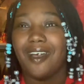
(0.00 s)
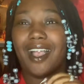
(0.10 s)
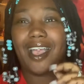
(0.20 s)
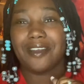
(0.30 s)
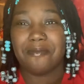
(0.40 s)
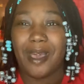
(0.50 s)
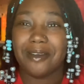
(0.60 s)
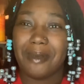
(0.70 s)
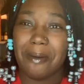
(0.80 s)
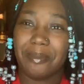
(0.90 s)
I got up out
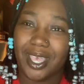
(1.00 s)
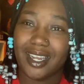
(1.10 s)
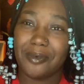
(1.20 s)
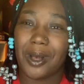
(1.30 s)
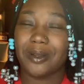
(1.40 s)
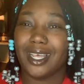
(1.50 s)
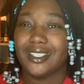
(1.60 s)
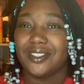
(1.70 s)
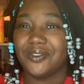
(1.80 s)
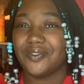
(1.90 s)
of my bed and walked down
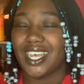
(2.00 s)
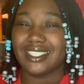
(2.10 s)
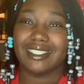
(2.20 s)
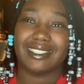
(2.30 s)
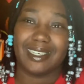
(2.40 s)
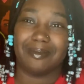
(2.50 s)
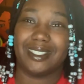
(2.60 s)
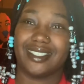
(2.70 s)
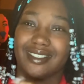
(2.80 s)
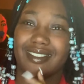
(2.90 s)
2 flights of
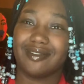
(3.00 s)
steps to,